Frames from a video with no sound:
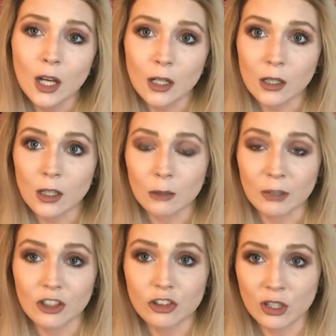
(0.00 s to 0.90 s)
uh, on
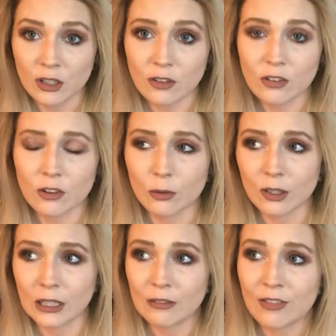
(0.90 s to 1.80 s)
my shins to
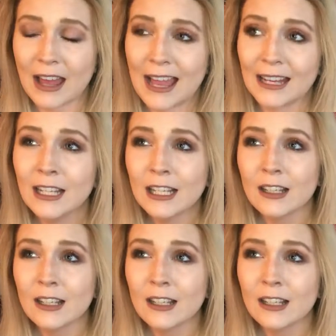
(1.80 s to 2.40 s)
relieve that